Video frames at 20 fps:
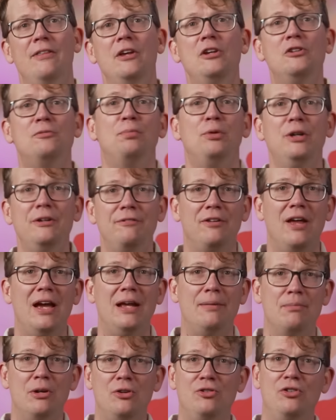these
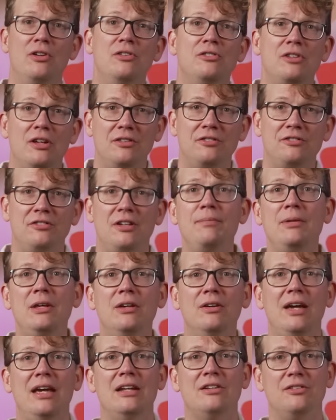pre-flight missions
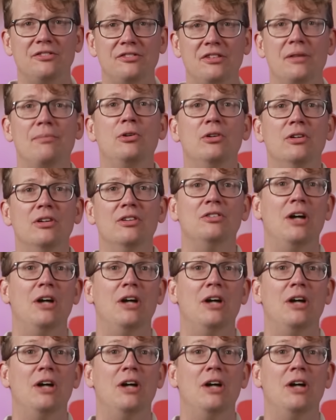simulate similar